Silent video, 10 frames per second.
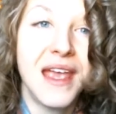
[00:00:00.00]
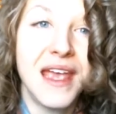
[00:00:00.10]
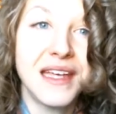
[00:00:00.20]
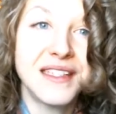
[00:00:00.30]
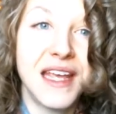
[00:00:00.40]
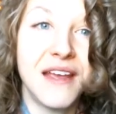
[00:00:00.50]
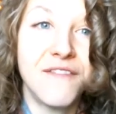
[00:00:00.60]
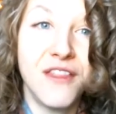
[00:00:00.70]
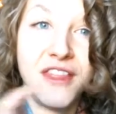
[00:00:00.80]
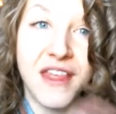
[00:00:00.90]
it's if
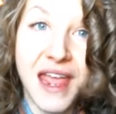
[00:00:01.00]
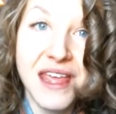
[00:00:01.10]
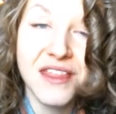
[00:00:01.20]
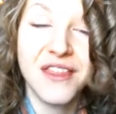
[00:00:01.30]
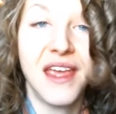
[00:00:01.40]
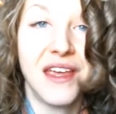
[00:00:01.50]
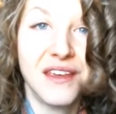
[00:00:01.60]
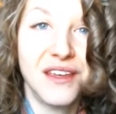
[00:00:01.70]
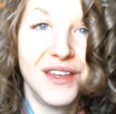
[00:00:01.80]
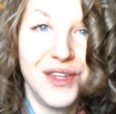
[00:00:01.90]
they
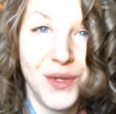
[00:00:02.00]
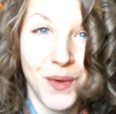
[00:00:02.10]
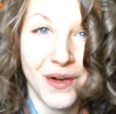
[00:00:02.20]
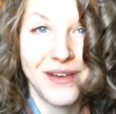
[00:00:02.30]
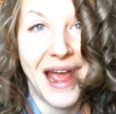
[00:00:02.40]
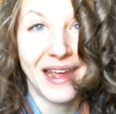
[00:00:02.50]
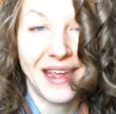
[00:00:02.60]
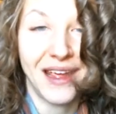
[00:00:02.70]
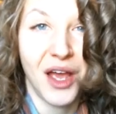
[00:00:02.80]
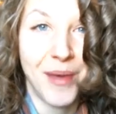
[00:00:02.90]
think you are
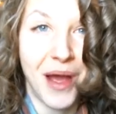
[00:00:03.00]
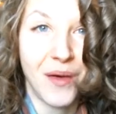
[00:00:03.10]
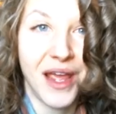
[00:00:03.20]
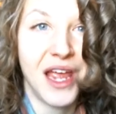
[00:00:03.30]
nagging about it.